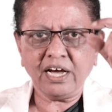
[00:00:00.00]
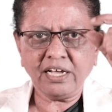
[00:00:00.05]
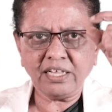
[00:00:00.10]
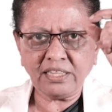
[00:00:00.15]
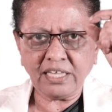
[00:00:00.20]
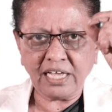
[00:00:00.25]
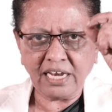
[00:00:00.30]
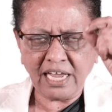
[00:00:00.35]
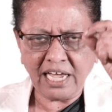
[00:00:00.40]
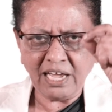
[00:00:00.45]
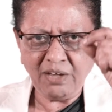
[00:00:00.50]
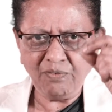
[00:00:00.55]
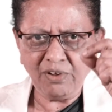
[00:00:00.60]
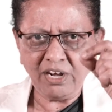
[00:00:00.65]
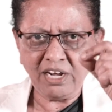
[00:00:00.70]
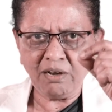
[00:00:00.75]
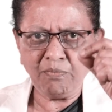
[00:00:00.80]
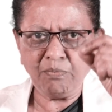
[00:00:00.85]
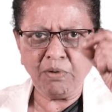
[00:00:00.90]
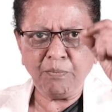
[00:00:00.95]
then I
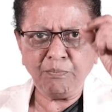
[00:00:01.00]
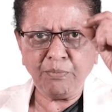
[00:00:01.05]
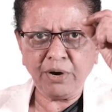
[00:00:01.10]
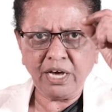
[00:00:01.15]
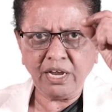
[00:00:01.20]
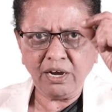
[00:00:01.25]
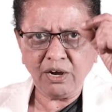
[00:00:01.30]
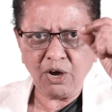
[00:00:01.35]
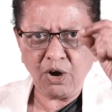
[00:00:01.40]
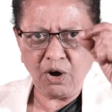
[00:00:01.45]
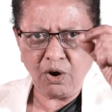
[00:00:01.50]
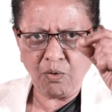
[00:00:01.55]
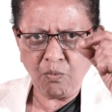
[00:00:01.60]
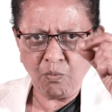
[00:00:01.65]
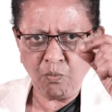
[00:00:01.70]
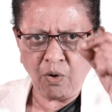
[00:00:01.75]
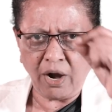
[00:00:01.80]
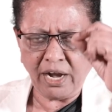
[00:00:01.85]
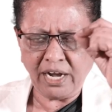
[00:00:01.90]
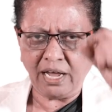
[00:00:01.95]
will remember
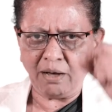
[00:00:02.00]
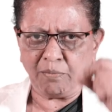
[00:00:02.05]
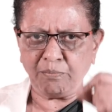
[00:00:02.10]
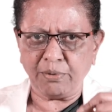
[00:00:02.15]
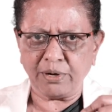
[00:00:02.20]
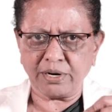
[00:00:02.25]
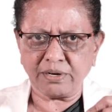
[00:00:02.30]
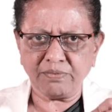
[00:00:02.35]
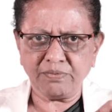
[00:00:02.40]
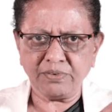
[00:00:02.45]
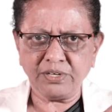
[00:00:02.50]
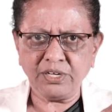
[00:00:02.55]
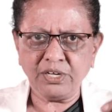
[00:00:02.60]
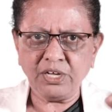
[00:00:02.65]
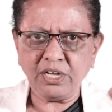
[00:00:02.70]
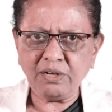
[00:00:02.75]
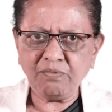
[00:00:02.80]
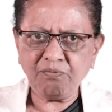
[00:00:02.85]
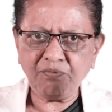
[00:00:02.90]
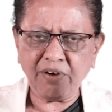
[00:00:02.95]
1 number.
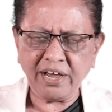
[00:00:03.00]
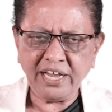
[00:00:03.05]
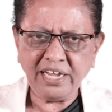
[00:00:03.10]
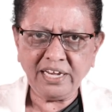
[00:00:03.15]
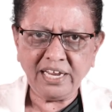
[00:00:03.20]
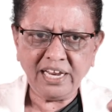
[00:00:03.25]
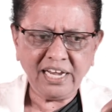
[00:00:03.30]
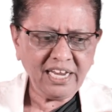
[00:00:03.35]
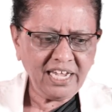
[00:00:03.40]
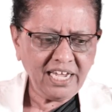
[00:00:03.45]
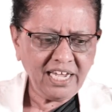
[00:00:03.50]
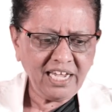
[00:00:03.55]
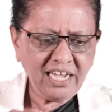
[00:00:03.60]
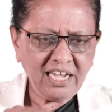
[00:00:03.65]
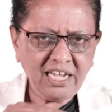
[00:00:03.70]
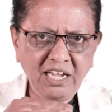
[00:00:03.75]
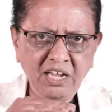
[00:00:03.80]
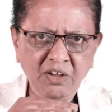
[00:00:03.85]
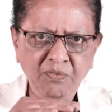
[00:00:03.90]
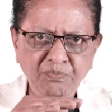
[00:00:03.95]

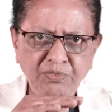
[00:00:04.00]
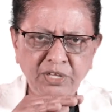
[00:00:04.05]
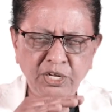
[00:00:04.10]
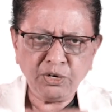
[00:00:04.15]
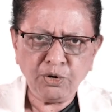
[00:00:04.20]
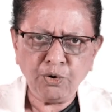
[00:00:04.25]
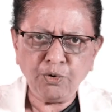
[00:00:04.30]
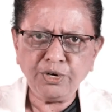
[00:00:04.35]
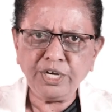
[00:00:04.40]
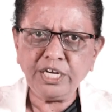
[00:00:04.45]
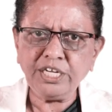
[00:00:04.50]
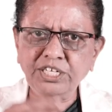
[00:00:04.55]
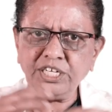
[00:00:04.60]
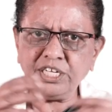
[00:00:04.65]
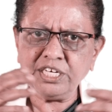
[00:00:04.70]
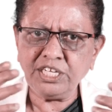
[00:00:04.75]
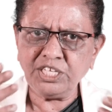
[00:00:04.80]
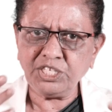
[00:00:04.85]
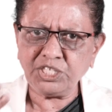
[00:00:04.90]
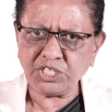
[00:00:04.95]
Finally, if the
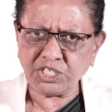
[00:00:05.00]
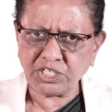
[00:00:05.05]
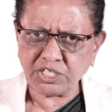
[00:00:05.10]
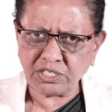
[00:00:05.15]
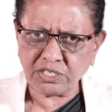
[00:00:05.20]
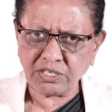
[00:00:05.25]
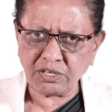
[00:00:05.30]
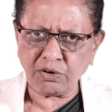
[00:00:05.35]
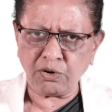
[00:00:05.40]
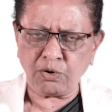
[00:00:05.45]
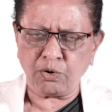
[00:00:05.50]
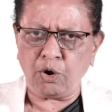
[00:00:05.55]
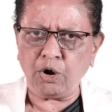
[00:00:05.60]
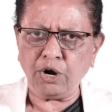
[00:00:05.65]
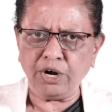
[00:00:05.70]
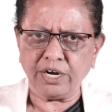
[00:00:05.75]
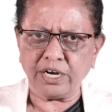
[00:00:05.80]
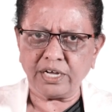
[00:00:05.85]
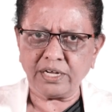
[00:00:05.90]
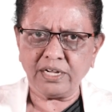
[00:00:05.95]
nutrition is
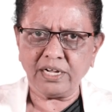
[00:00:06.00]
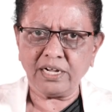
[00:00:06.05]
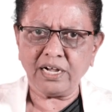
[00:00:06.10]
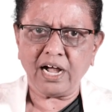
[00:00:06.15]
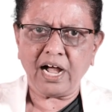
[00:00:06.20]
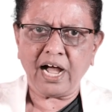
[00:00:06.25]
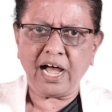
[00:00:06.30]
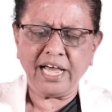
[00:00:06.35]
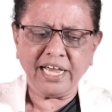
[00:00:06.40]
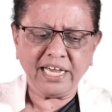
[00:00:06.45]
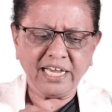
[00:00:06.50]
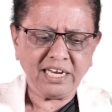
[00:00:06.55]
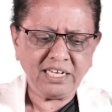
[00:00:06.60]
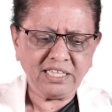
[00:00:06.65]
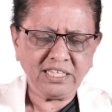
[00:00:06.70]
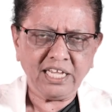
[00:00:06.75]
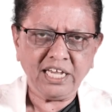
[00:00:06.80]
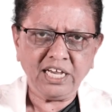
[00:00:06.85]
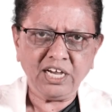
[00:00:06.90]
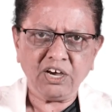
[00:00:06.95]
good, I
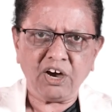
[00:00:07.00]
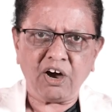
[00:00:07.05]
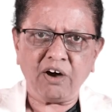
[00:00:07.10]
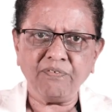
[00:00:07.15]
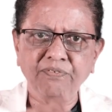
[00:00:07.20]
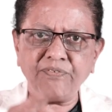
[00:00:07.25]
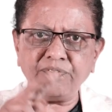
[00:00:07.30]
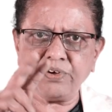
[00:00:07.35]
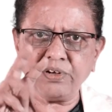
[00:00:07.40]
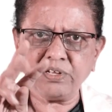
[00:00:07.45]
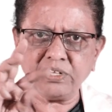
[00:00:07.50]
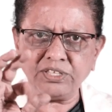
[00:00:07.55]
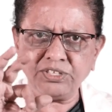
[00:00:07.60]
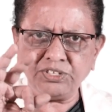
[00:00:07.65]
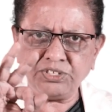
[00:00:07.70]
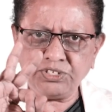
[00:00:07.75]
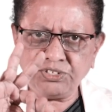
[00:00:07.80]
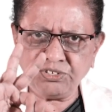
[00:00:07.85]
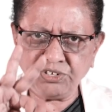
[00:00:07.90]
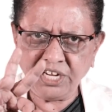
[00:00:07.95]
can think of
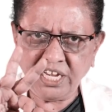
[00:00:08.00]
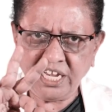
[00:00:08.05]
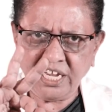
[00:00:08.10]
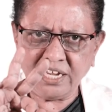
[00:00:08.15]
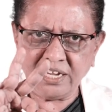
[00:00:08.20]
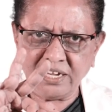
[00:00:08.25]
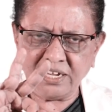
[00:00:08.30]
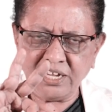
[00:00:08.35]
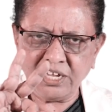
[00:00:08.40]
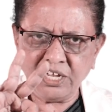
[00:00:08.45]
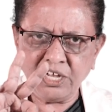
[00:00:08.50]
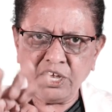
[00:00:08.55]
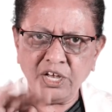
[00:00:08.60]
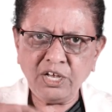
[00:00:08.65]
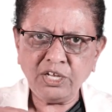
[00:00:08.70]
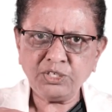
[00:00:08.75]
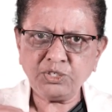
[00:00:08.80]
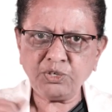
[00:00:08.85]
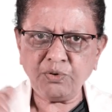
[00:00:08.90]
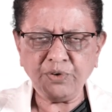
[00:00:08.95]
3.
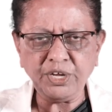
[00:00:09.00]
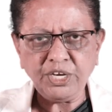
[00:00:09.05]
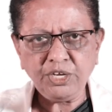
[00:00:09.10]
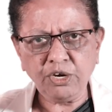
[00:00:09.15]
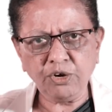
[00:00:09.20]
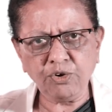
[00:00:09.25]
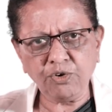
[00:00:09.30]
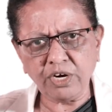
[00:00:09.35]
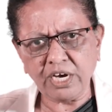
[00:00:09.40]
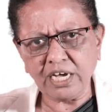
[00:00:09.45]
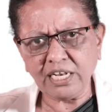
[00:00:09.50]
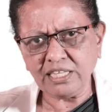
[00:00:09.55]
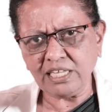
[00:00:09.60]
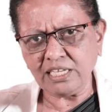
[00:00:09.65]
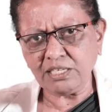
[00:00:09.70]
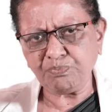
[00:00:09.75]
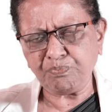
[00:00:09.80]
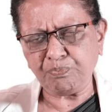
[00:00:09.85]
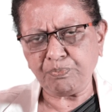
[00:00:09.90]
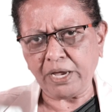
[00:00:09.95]
So when you look at
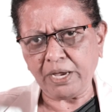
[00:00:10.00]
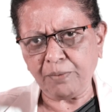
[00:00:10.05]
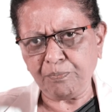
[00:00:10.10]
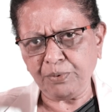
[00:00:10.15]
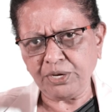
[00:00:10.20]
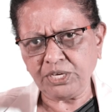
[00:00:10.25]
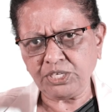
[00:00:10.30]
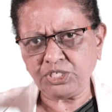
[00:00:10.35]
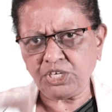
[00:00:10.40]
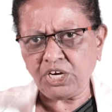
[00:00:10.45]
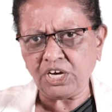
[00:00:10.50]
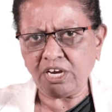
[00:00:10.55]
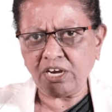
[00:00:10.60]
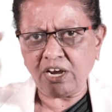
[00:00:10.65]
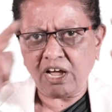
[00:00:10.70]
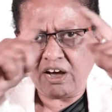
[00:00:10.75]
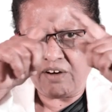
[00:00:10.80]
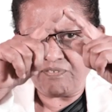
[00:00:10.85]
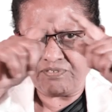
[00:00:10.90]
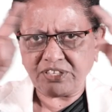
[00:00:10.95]
the picture
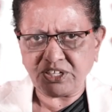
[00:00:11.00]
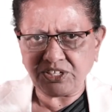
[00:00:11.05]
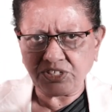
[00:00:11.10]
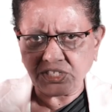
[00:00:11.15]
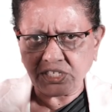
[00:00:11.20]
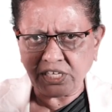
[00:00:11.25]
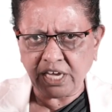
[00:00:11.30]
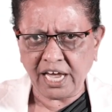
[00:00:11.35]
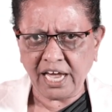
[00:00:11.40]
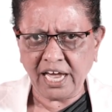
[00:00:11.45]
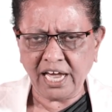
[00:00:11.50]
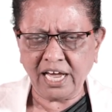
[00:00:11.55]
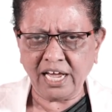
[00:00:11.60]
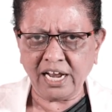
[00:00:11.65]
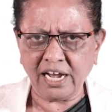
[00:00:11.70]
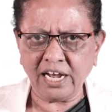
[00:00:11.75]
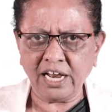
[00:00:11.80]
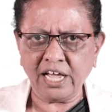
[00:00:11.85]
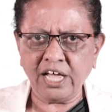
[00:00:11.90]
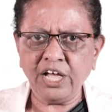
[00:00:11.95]
of the
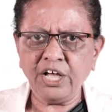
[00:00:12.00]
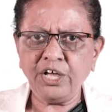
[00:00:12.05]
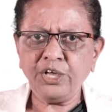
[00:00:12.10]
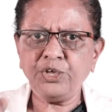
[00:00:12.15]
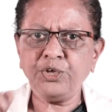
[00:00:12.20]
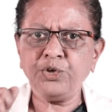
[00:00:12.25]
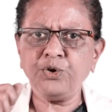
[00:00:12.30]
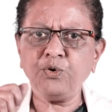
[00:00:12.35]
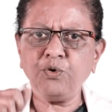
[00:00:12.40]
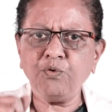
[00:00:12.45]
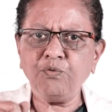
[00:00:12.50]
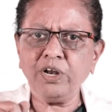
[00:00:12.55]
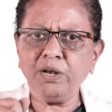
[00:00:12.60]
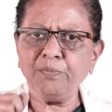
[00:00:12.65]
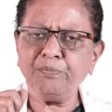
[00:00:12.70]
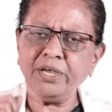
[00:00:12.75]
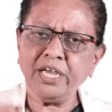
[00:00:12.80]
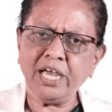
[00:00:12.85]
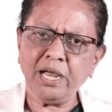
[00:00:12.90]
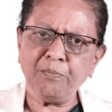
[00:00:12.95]
scale, you
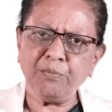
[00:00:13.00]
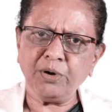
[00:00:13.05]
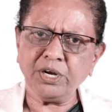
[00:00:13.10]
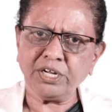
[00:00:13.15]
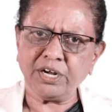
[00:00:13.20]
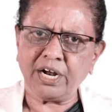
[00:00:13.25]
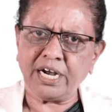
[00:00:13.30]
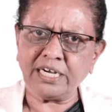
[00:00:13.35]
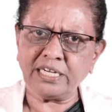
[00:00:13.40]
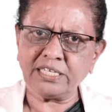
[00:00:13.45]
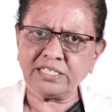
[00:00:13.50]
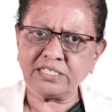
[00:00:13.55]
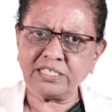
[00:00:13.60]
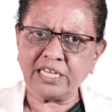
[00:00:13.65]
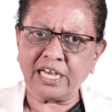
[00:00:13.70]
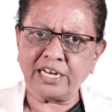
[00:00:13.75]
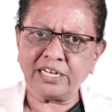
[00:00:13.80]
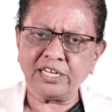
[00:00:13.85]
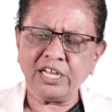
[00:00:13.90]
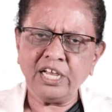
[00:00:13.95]
will be able to
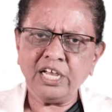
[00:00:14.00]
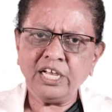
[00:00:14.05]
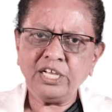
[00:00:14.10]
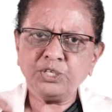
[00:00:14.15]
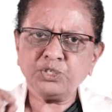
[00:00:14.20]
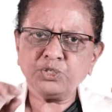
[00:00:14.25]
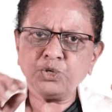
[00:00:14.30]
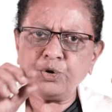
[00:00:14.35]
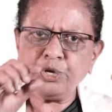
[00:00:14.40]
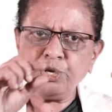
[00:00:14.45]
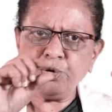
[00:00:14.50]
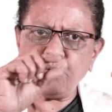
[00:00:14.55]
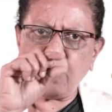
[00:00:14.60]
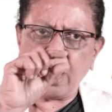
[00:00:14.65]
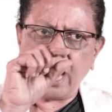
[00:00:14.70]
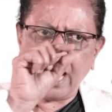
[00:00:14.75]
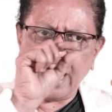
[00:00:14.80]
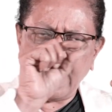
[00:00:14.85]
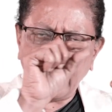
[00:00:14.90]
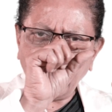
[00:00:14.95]
understand. So you
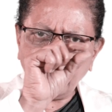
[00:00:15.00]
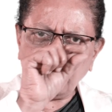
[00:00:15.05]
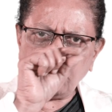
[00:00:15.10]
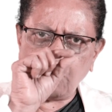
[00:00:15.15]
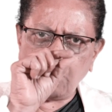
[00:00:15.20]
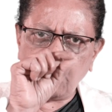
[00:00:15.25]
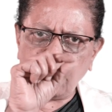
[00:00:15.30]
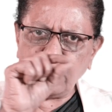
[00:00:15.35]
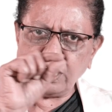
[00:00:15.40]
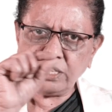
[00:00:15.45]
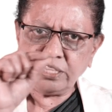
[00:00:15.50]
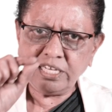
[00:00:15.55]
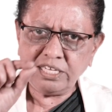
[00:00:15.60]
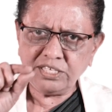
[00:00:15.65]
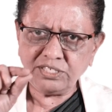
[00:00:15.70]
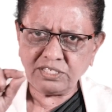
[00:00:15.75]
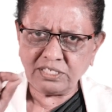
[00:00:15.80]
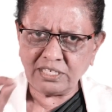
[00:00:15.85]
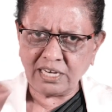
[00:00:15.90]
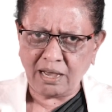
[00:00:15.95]
add all
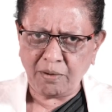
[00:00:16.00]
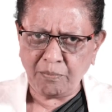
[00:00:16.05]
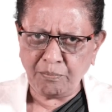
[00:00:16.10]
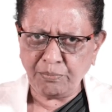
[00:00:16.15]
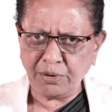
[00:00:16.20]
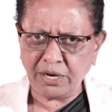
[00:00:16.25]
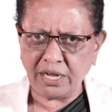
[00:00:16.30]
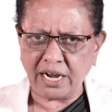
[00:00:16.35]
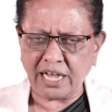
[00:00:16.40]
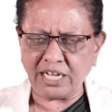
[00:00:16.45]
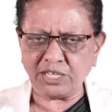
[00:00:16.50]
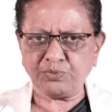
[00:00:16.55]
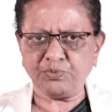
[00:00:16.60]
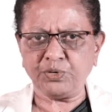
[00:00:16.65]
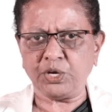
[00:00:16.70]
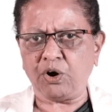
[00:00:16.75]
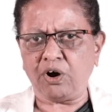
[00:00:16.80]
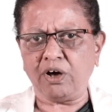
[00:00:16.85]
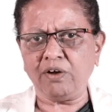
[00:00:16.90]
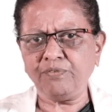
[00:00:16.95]
these numbers as
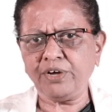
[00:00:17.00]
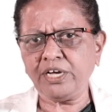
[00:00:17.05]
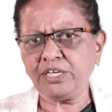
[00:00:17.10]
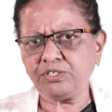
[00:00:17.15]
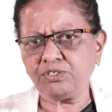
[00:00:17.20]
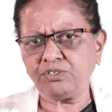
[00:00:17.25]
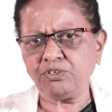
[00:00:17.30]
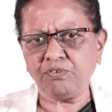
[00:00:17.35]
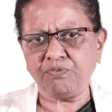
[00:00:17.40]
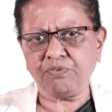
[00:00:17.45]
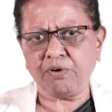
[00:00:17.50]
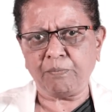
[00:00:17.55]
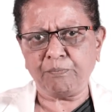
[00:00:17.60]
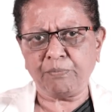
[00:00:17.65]
we always do for